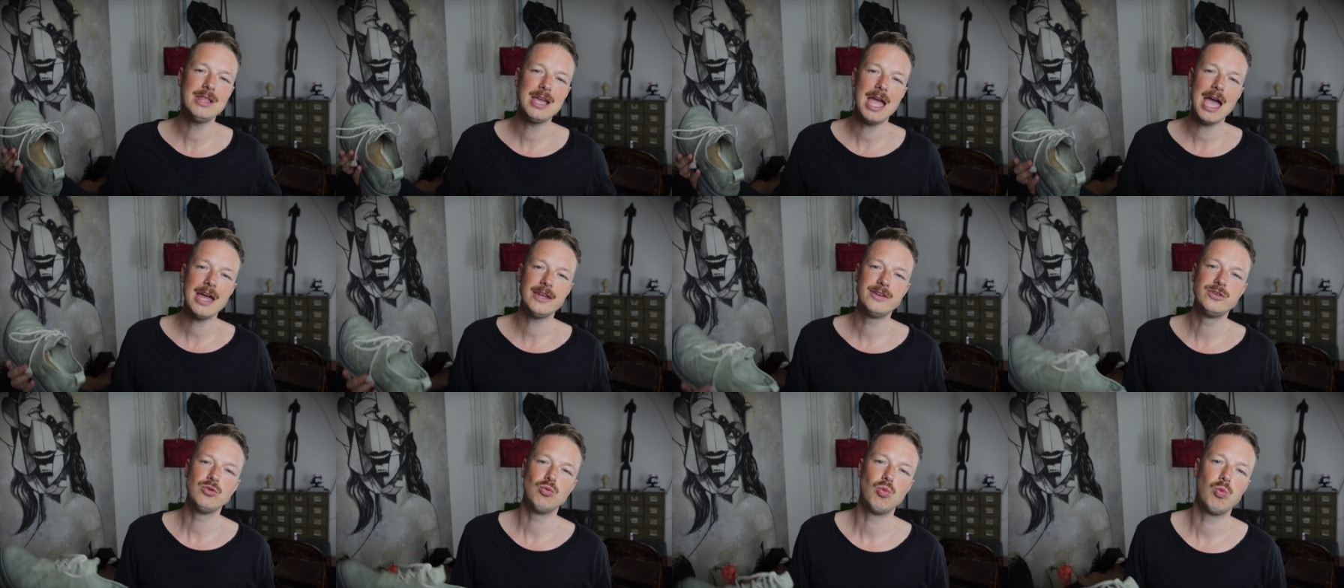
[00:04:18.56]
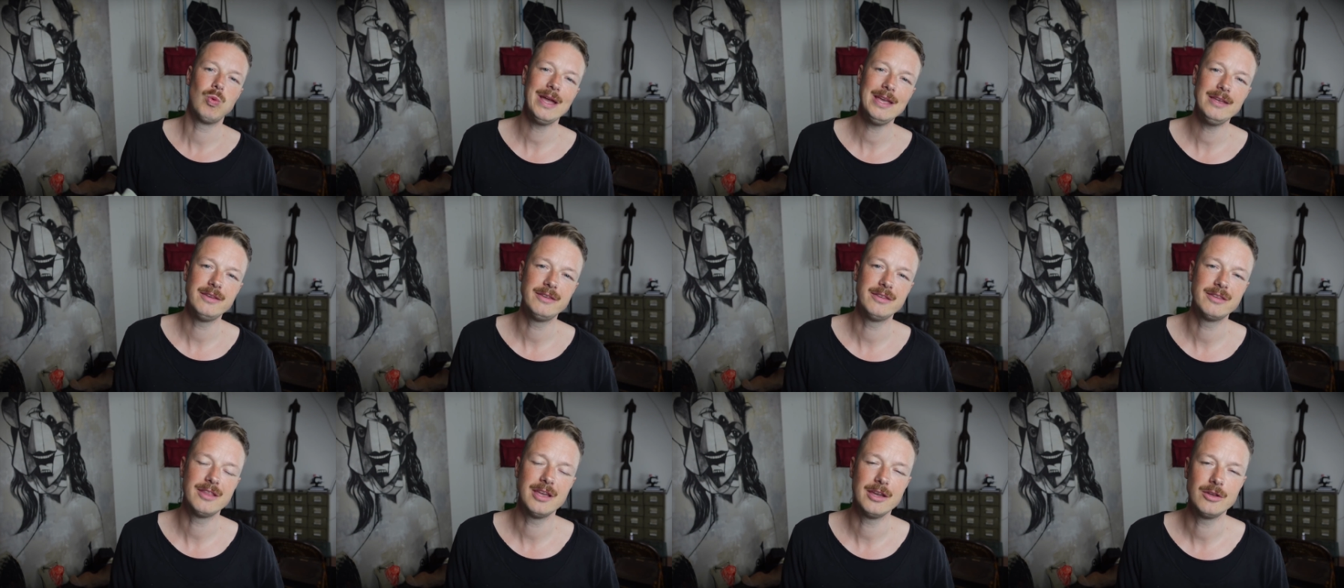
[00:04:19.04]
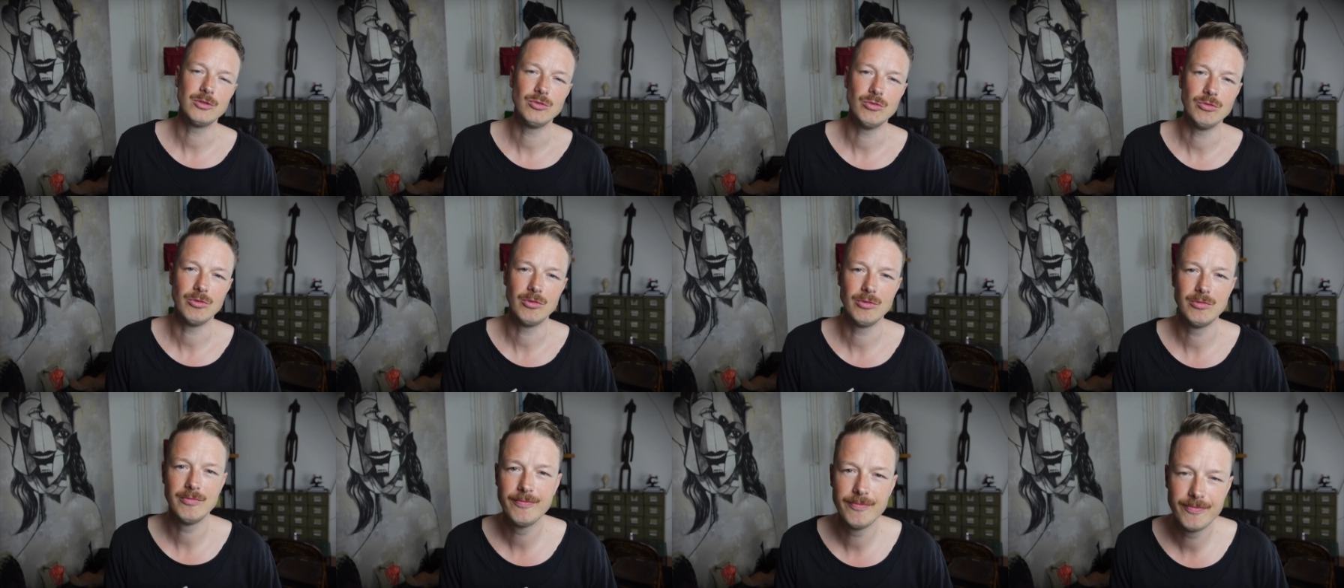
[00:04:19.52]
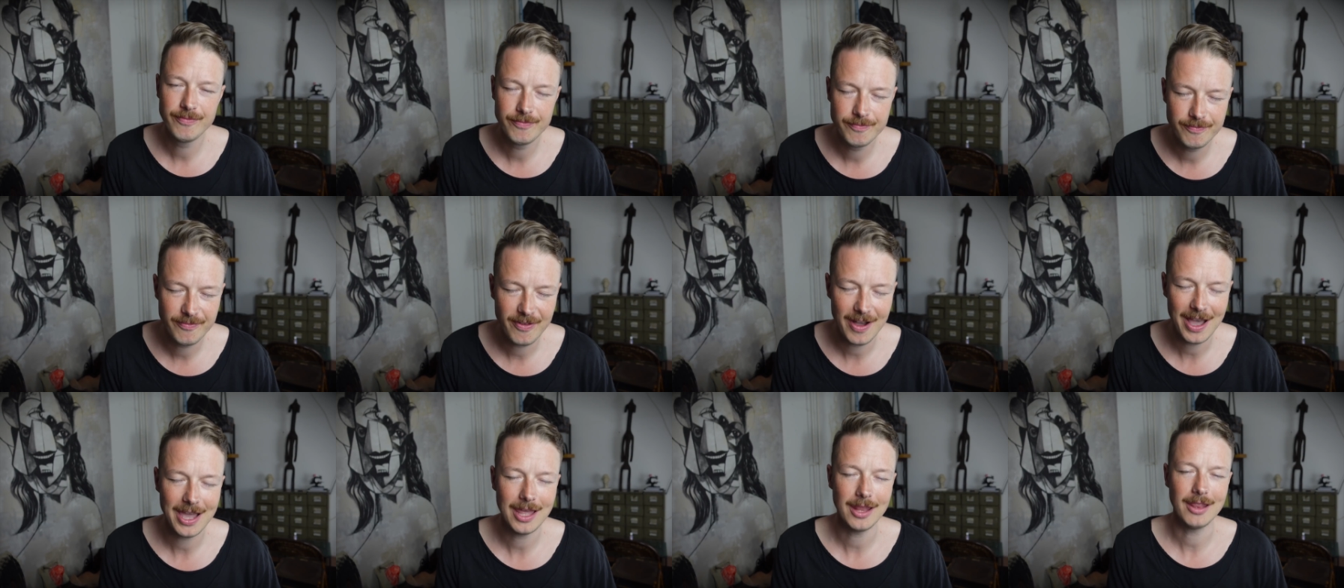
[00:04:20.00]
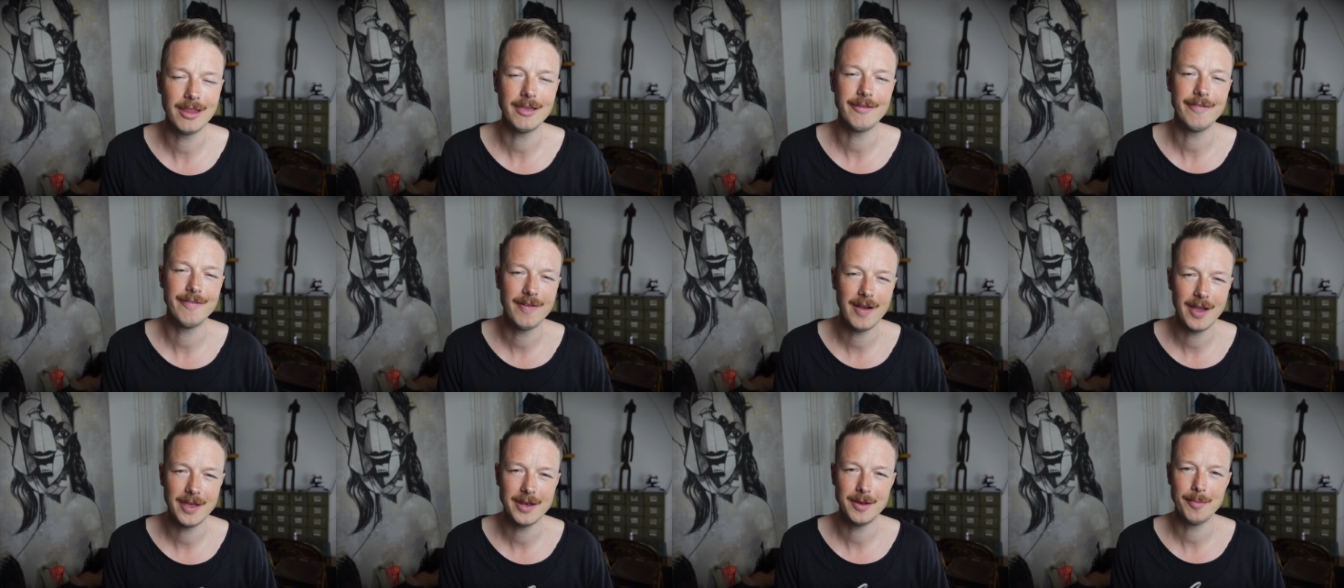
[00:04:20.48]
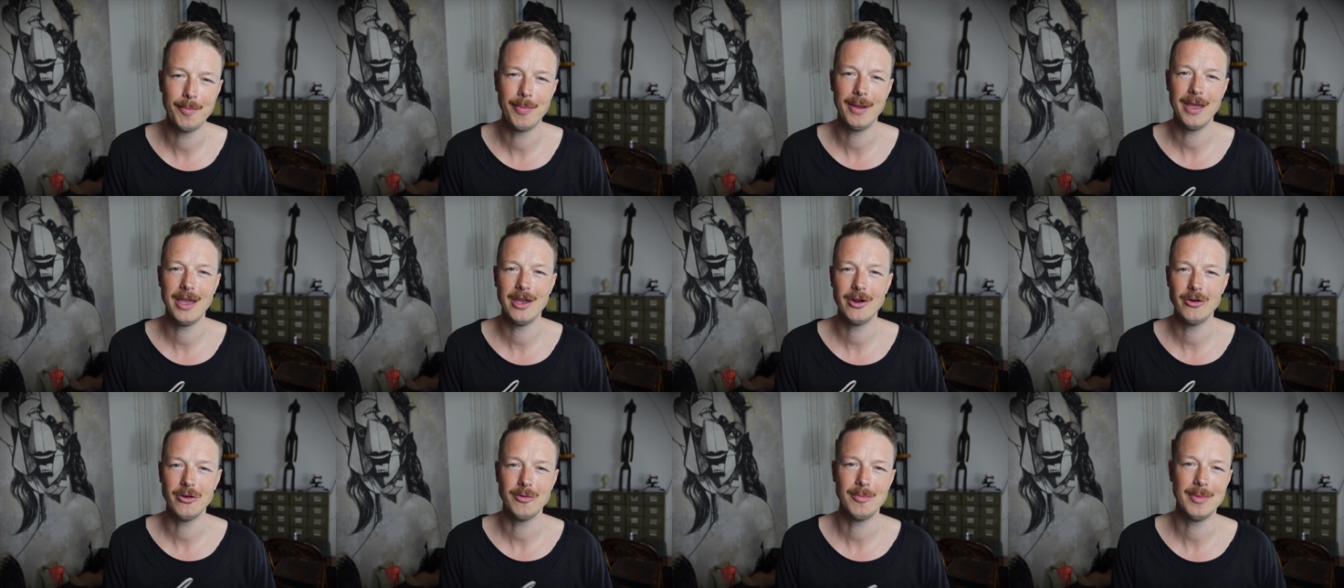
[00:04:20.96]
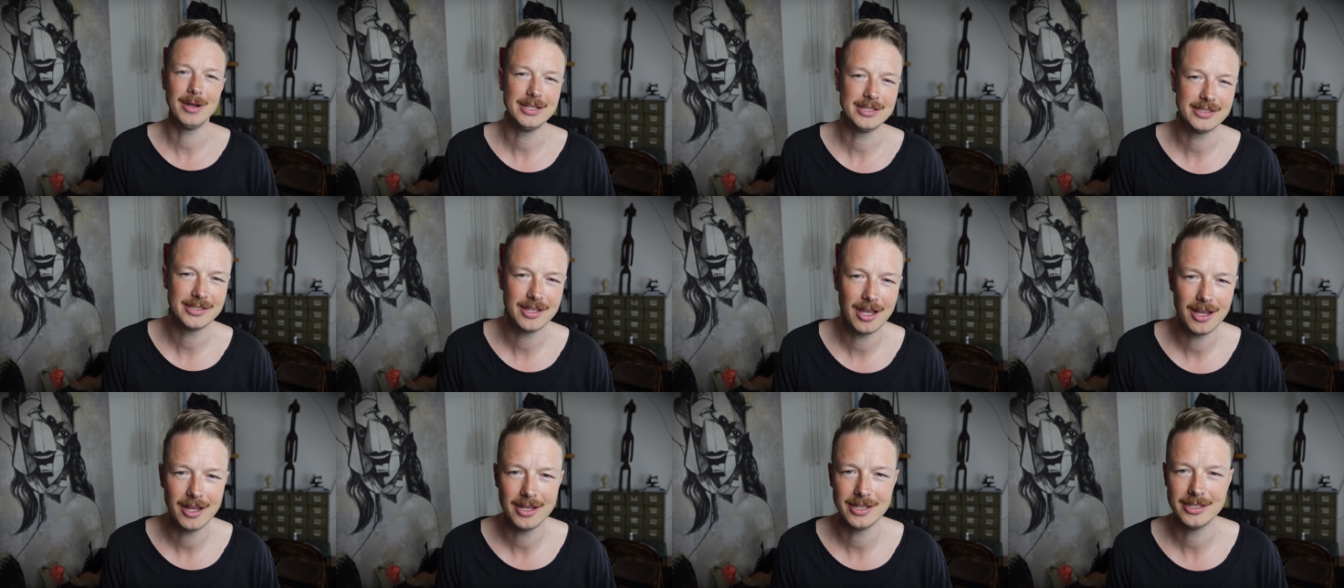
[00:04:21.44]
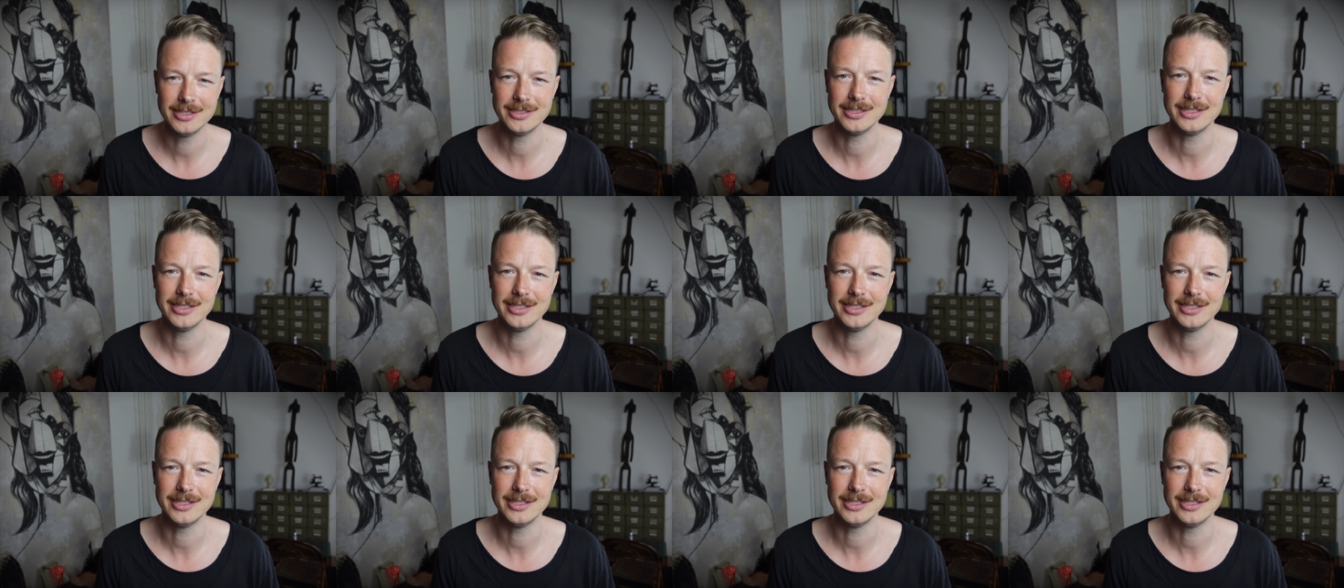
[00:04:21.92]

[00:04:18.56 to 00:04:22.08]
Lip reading: had to wait like to finally find a pair in my size.